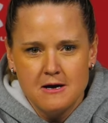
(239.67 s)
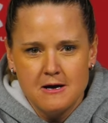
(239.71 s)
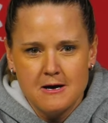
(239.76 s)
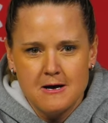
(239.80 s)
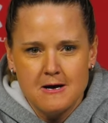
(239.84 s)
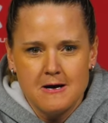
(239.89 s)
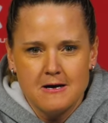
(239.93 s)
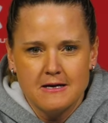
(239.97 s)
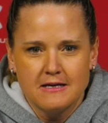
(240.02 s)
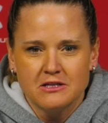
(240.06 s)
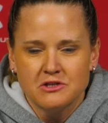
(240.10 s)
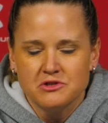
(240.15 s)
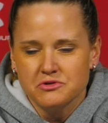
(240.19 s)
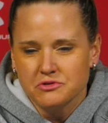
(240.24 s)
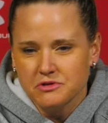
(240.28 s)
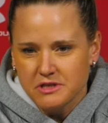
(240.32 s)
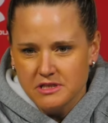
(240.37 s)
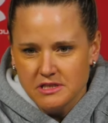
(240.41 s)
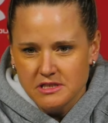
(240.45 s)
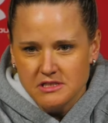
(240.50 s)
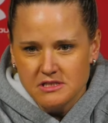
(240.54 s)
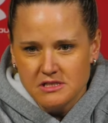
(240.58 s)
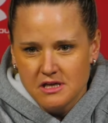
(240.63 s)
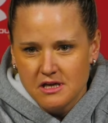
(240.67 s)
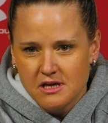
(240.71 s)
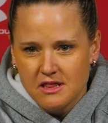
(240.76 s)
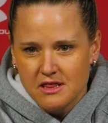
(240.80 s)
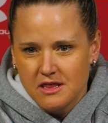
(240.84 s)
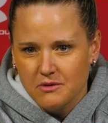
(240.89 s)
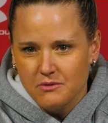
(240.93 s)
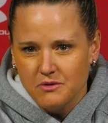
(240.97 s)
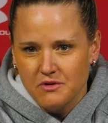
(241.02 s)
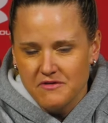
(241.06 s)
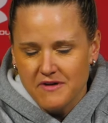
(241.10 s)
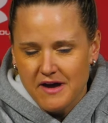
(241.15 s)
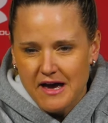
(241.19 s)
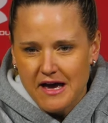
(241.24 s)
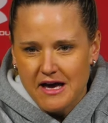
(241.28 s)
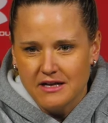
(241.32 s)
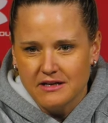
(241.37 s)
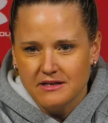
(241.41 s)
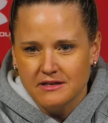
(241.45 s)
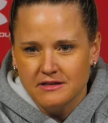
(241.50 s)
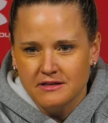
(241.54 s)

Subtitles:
injuries that we've had,